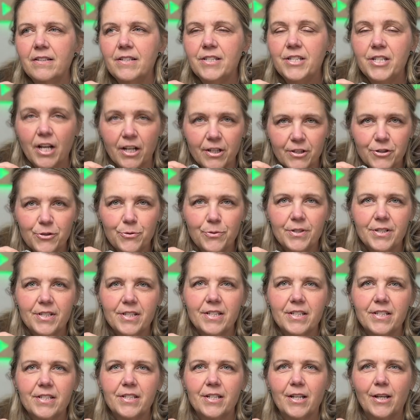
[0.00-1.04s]
dust
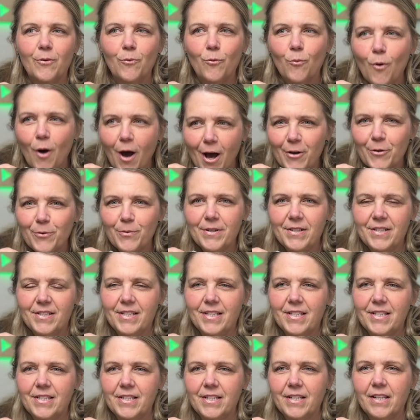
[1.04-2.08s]
resistant, water
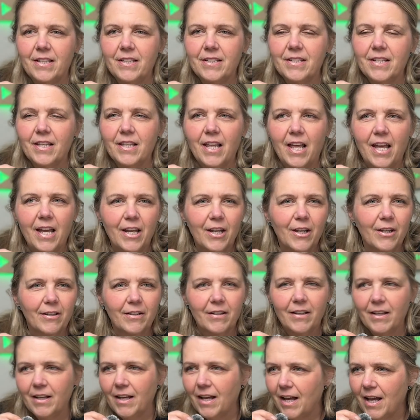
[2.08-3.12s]
resistant, like
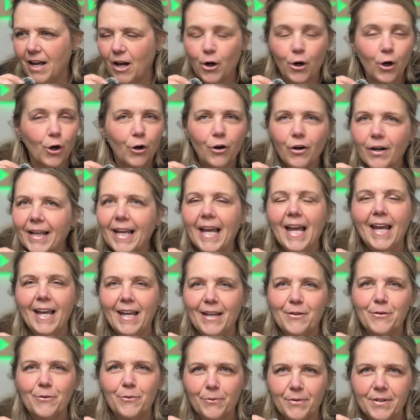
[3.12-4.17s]

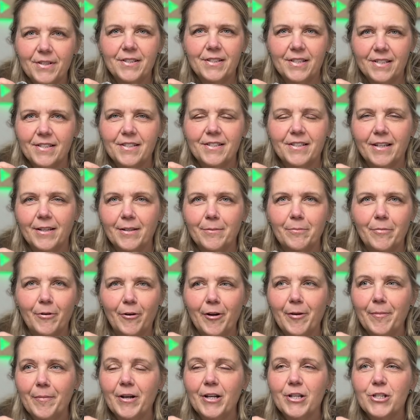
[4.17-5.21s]
hurricane resistant,
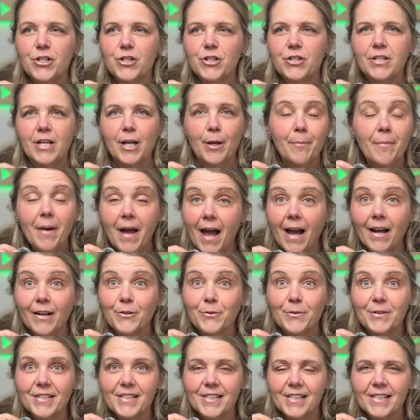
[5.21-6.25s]
pretty much
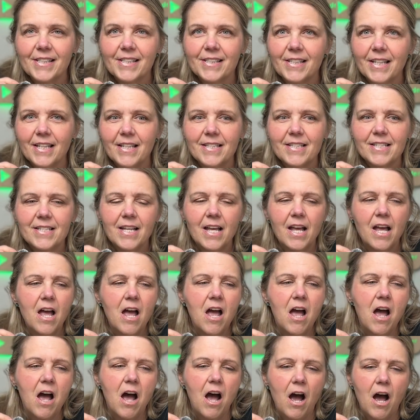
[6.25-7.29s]
impact resistant.
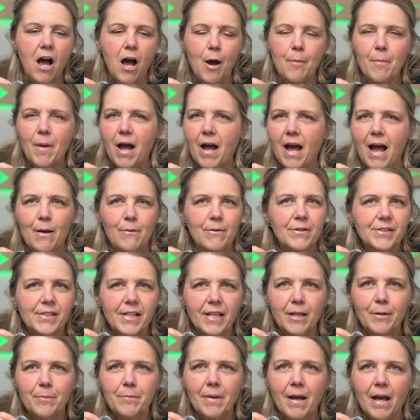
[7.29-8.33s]
I was
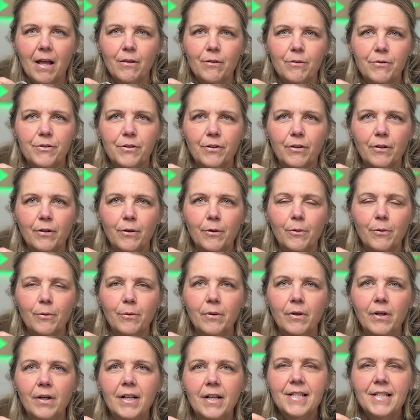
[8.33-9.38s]
in Palo Duro,
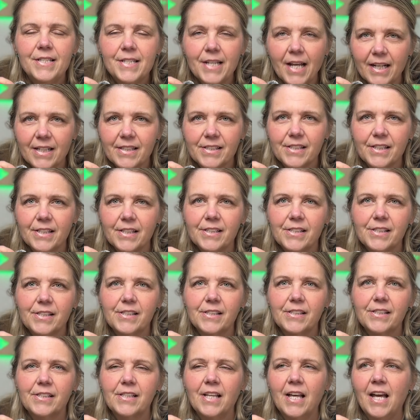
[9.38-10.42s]

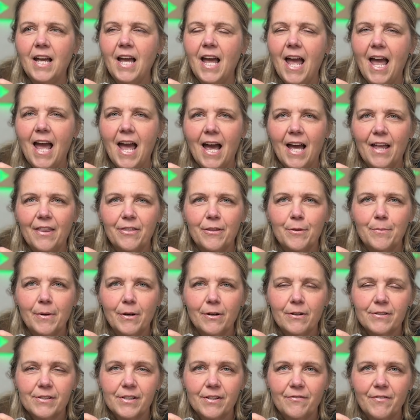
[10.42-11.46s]
Texas at the
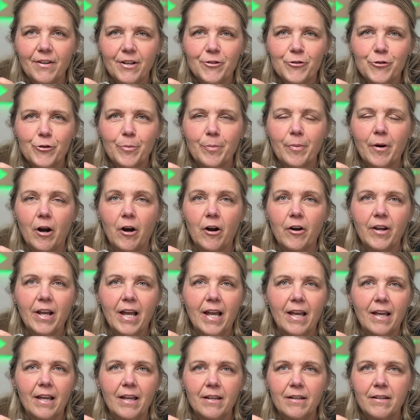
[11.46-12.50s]
Maris Adventure Park
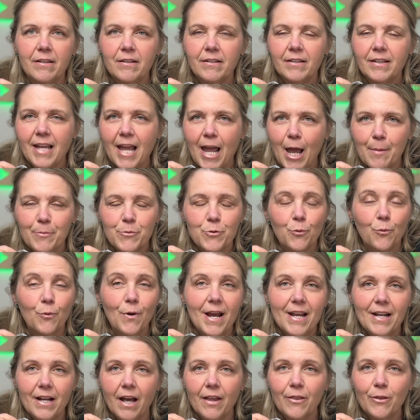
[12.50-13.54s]
and camped
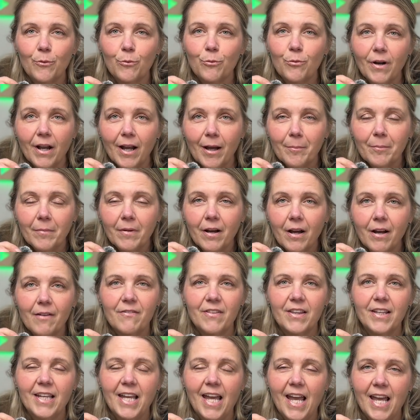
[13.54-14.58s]
right on the rim
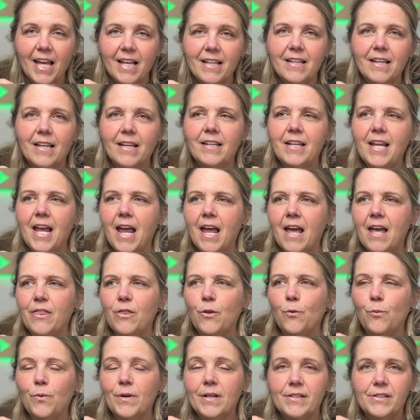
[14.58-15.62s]
of the canyon, and
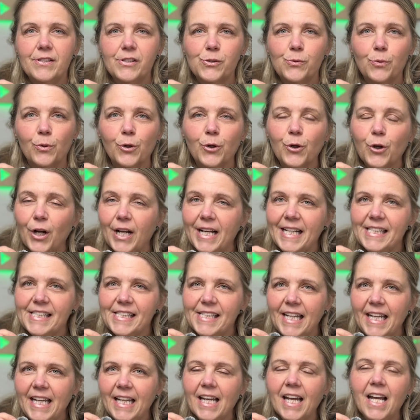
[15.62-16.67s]
the winds were
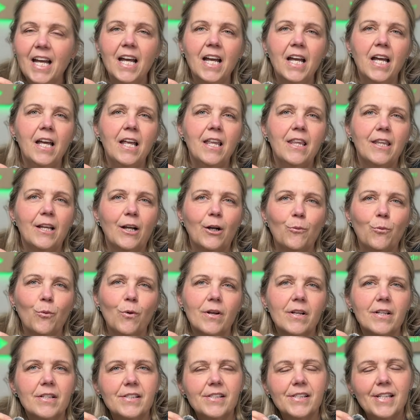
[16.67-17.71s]
crazy. There
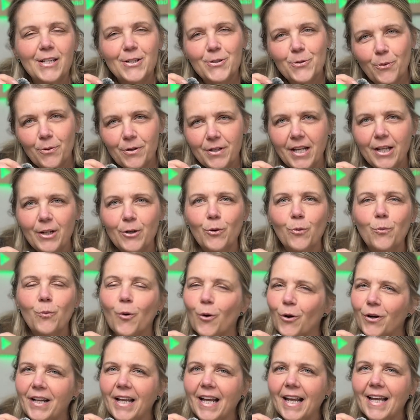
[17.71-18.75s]
was a tornado
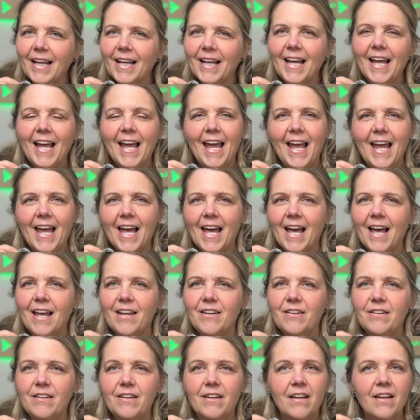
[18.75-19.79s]
warning,
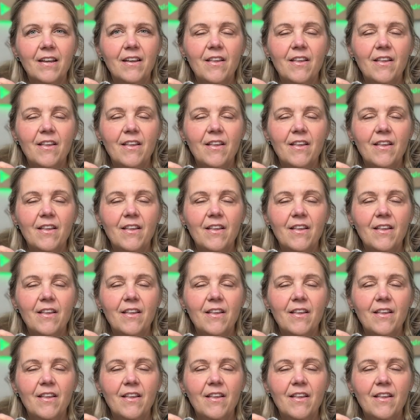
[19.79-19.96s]
and